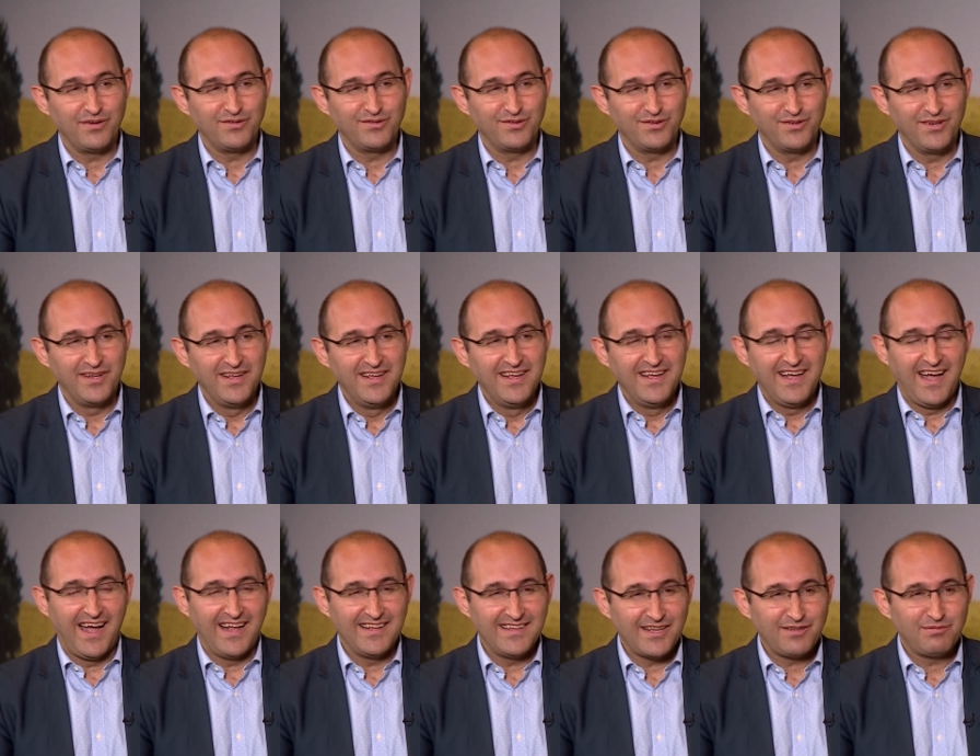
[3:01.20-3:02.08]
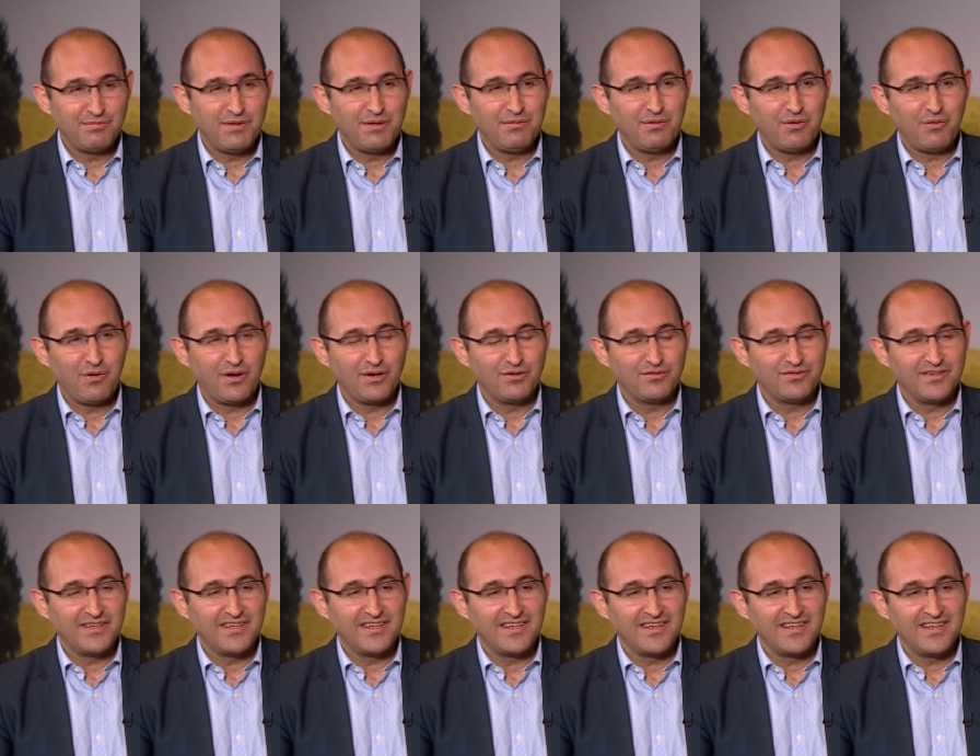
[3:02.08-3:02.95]
question, and that's maybe one of
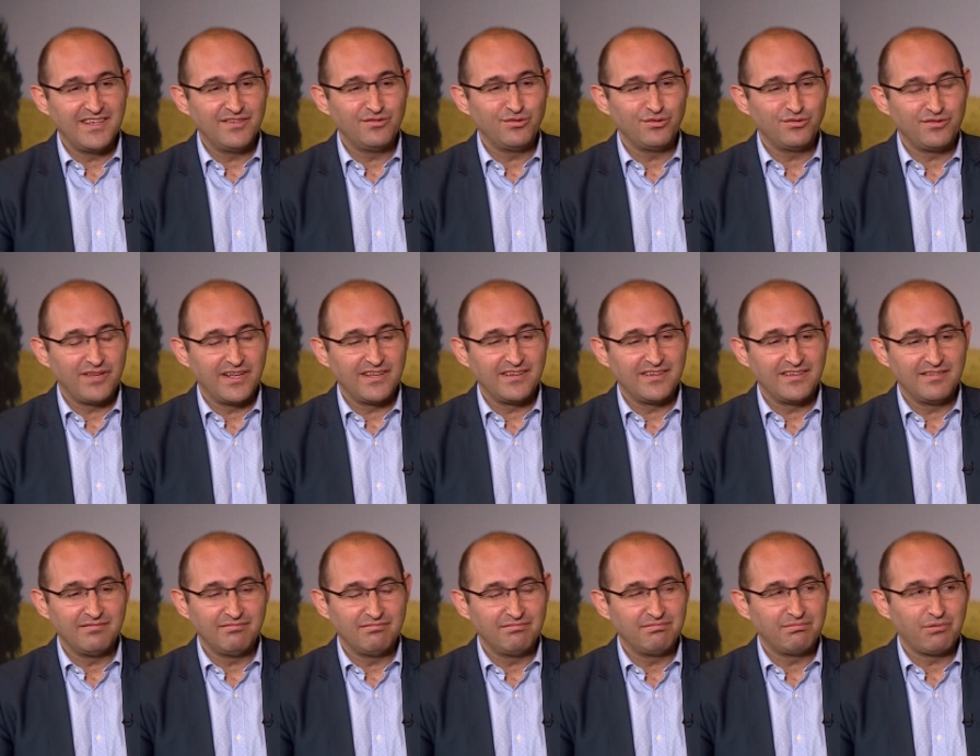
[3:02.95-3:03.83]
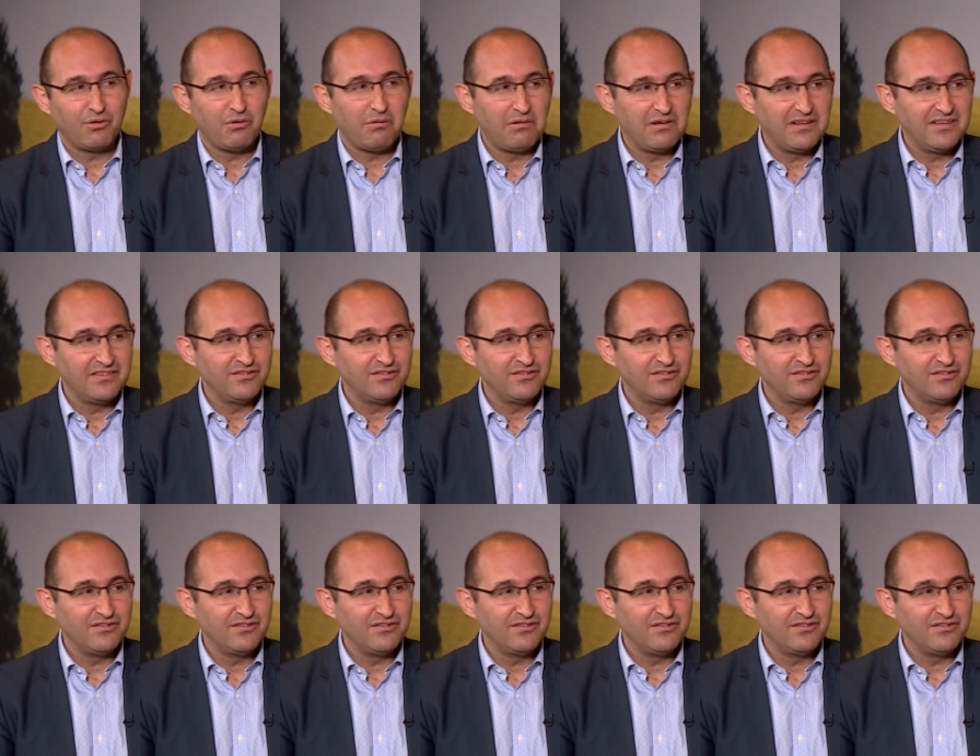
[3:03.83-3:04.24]
the issues that probably